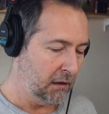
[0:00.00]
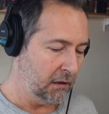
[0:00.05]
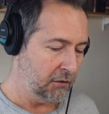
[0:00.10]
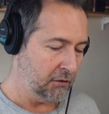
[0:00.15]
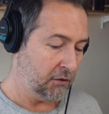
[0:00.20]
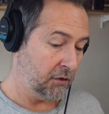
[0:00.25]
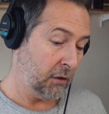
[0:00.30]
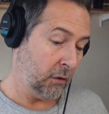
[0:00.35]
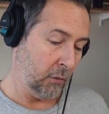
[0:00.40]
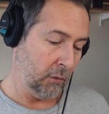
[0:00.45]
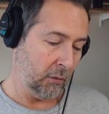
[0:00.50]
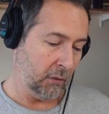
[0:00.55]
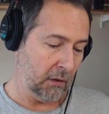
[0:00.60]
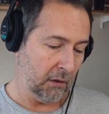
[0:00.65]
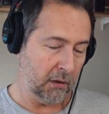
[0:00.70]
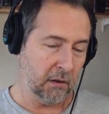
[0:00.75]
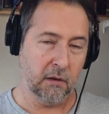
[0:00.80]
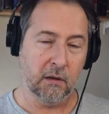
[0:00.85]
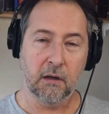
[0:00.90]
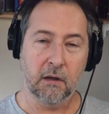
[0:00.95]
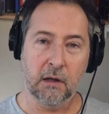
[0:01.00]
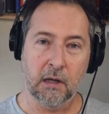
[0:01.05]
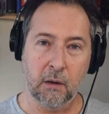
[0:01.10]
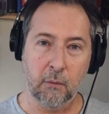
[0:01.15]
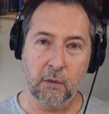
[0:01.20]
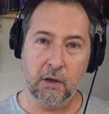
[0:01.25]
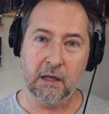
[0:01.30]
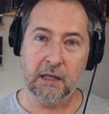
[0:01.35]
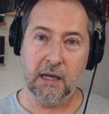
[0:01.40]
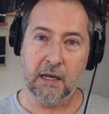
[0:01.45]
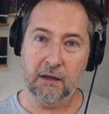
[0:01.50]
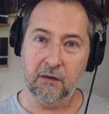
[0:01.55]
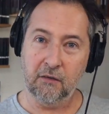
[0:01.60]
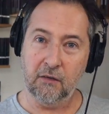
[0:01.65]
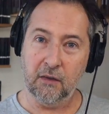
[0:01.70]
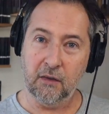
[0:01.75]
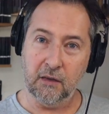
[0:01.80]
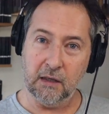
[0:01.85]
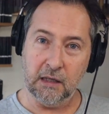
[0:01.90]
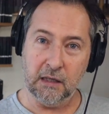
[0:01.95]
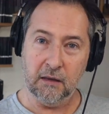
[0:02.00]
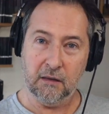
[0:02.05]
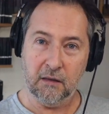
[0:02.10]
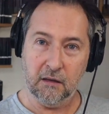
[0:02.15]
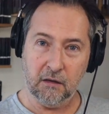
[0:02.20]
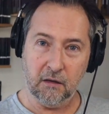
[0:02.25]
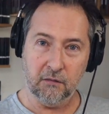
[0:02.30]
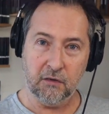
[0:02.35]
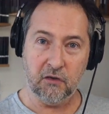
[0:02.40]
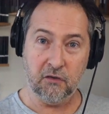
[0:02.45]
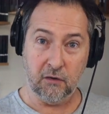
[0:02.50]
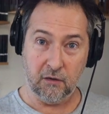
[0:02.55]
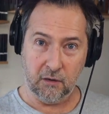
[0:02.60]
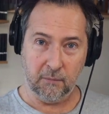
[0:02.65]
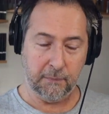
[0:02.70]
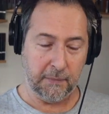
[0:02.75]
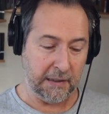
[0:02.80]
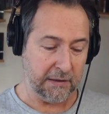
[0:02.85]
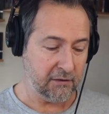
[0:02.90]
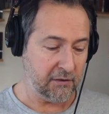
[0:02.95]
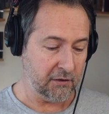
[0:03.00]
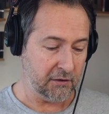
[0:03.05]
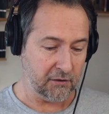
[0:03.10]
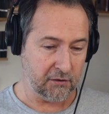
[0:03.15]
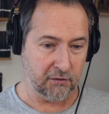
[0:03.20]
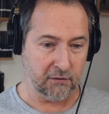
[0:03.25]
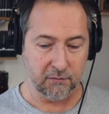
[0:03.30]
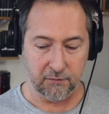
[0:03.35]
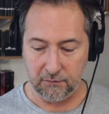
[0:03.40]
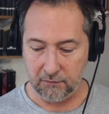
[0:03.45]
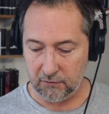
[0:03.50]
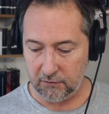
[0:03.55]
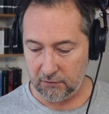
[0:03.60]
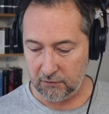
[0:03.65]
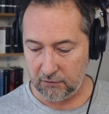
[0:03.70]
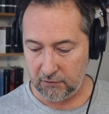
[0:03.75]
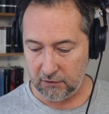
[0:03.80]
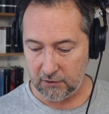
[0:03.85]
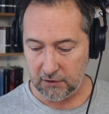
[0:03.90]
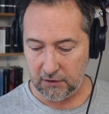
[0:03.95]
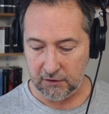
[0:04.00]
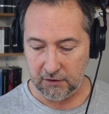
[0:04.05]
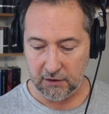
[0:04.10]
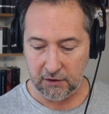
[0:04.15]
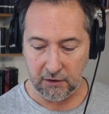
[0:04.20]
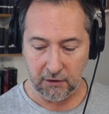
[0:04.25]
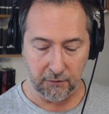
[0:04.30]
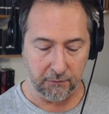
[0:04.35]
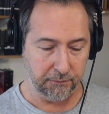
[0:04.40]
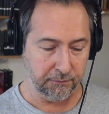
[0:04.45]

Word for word: So now we're going to get into the the division that matters. To continue.